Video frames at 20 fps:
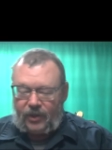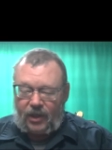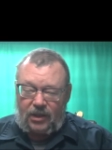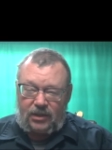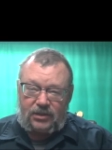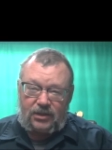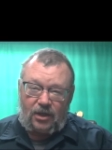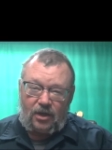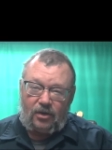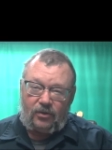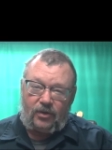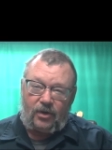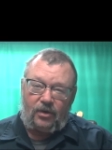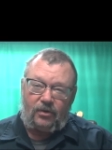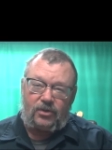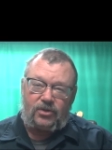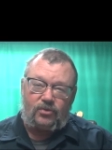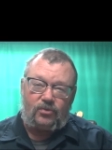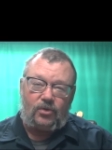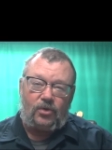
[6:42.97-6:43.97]
So,
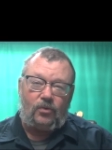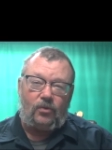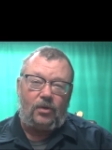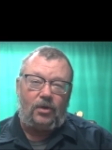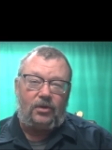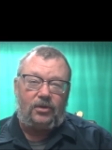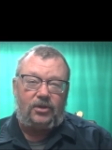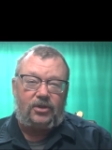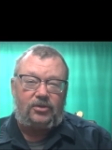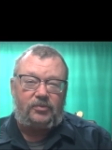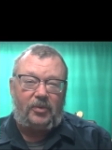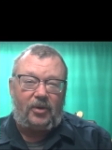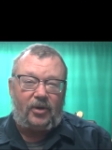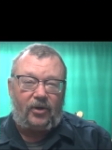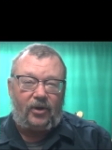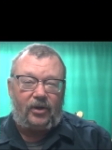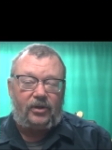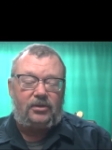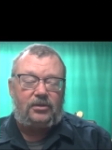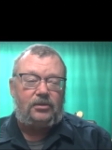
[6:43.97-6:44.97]
it's real world
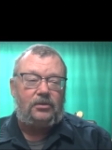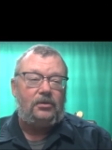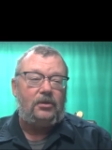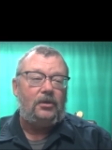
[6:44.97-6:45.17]
experience.